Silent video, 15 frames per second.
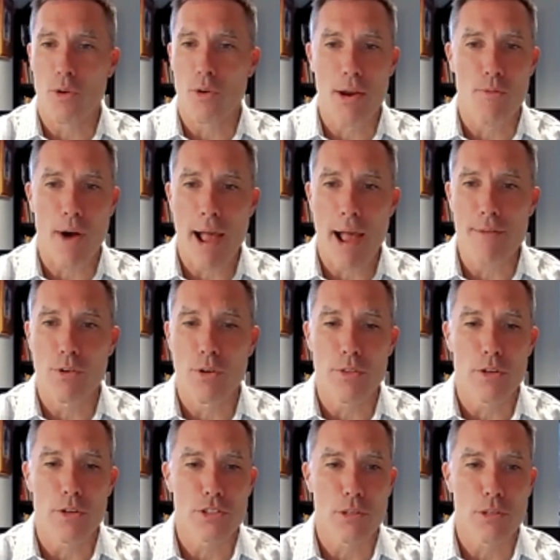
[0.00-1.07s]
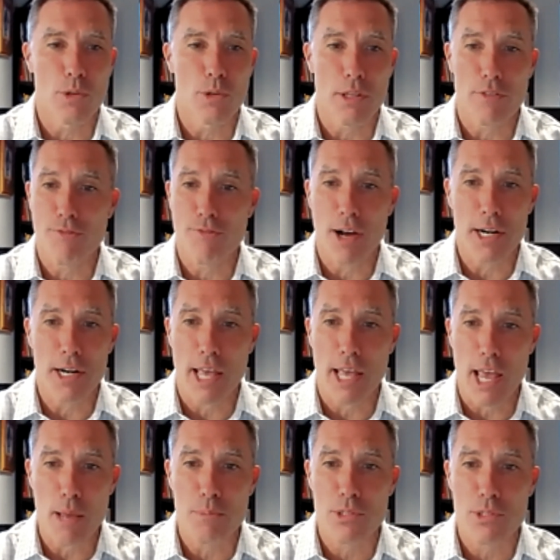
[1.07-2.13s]
great rival, and there's some really fun
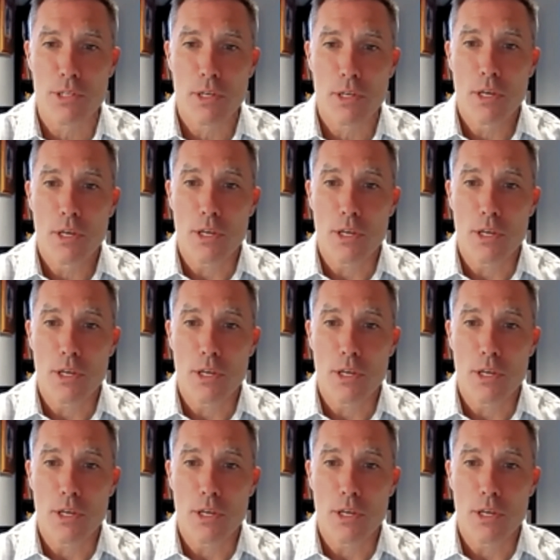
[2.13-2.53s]
games.